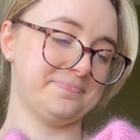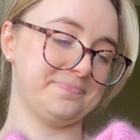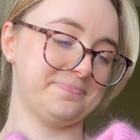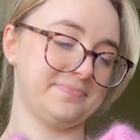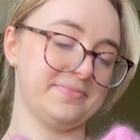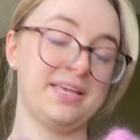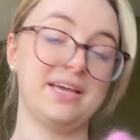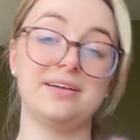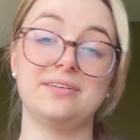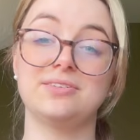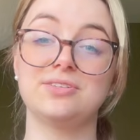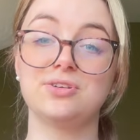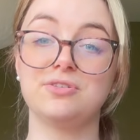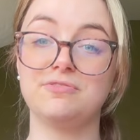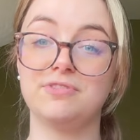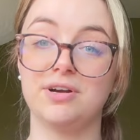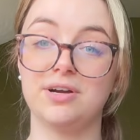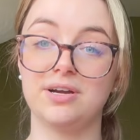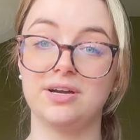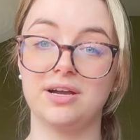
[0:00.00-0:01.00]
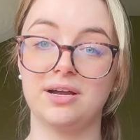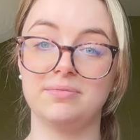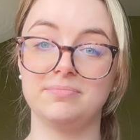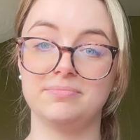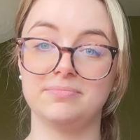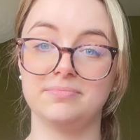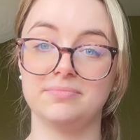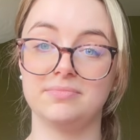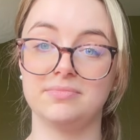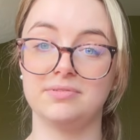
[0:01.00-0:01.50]
Yeah, and so far
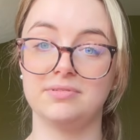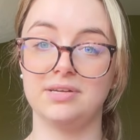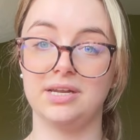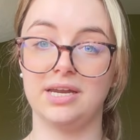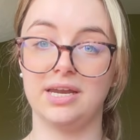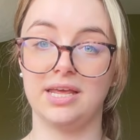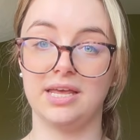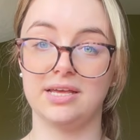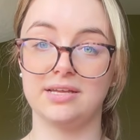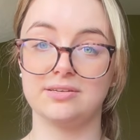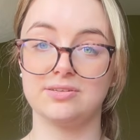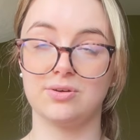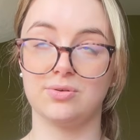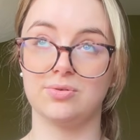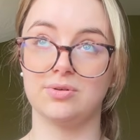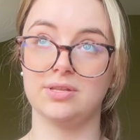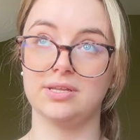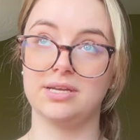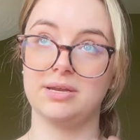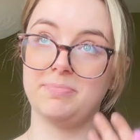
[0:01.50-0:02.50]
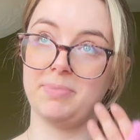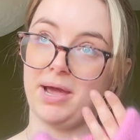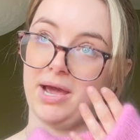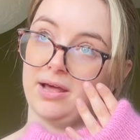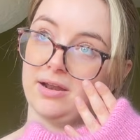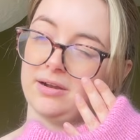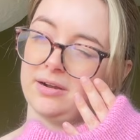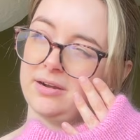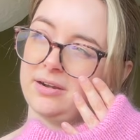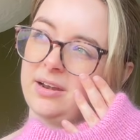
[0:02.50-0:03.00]
I'm knitting it totally to
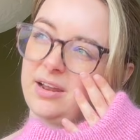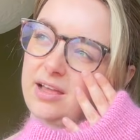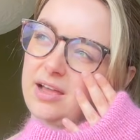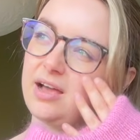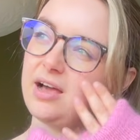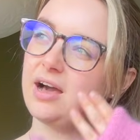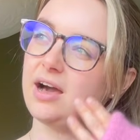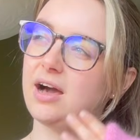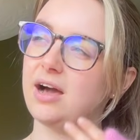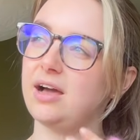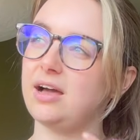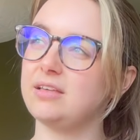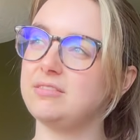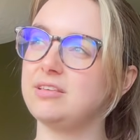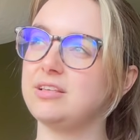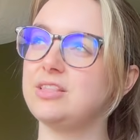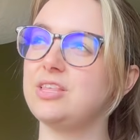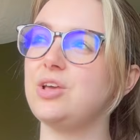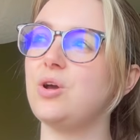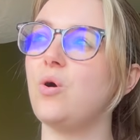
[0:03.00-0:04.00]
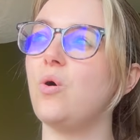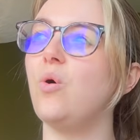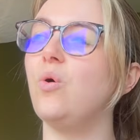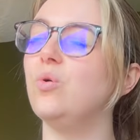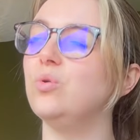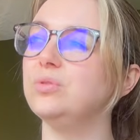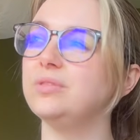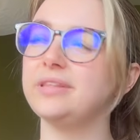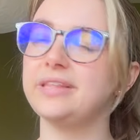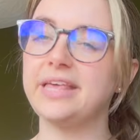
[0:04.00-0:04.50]
pattern. I think the
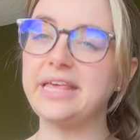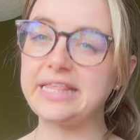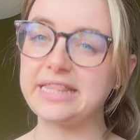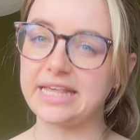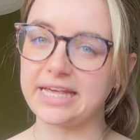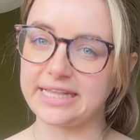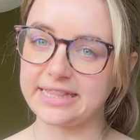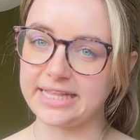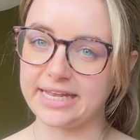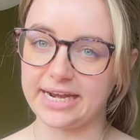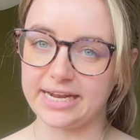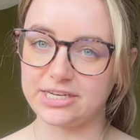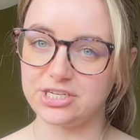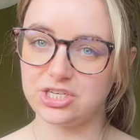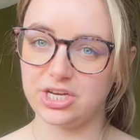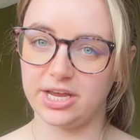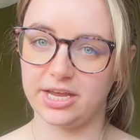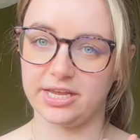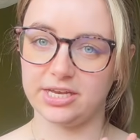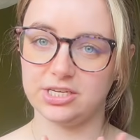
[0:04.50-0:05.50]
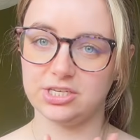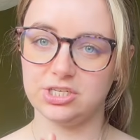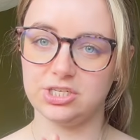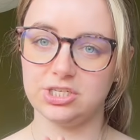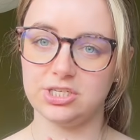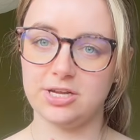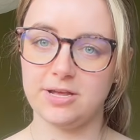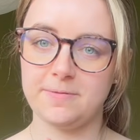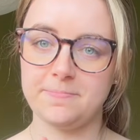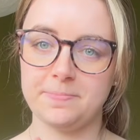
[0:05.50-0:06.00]
only thing that I
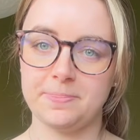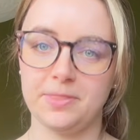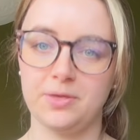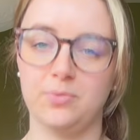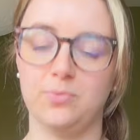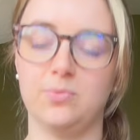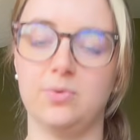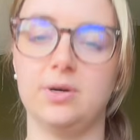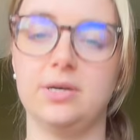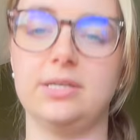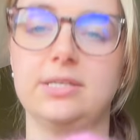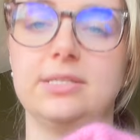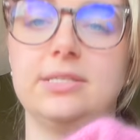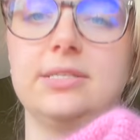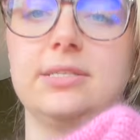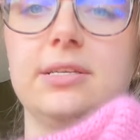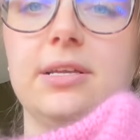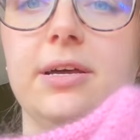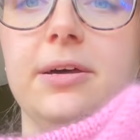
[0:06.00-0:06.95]
changed was